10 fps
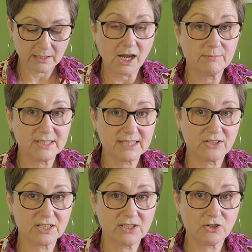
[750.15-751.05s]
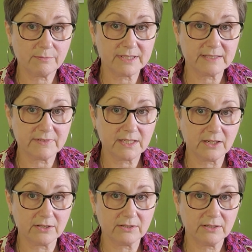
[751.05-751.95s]
I'm just going to stop this
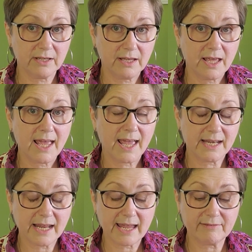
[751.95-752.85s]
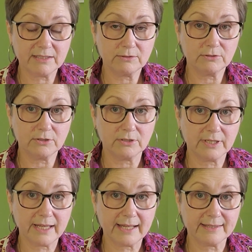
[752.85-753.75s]
video and have a little
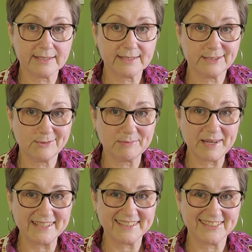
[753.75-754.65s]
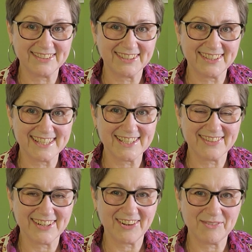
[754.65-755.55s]
look at this Lola pattern online so
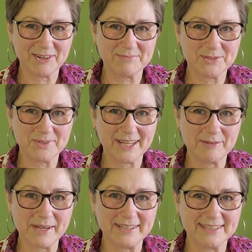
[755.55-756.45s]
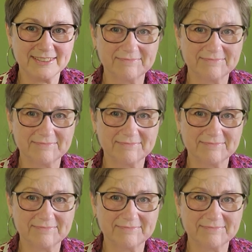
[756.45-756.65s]
I know what I'm talking about.